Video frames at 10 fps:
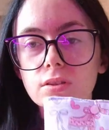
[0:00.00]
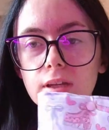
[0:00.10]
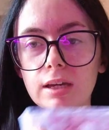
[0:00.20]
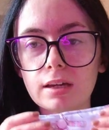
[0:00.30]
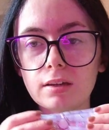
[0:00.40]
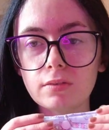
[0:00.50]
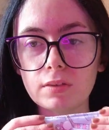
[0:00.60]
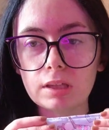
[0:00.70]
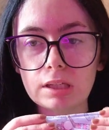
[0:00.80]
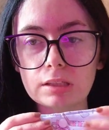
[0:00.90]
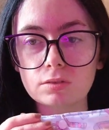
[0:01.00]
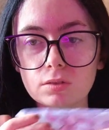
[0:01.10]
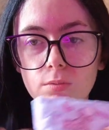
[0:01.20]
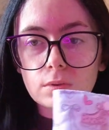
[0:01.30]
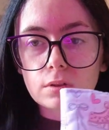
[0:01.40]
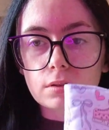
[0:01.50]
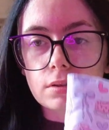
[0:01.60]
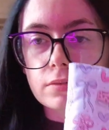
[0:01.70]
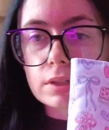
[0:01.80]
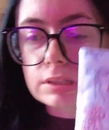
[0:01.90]
like for the Kindle one,
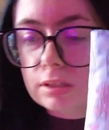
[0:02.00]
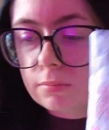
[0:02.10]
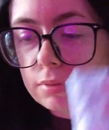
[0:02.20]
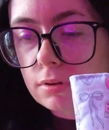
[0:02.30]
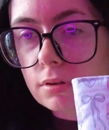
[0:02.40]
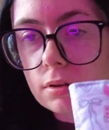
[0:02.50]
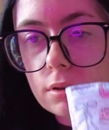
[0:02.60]
for example,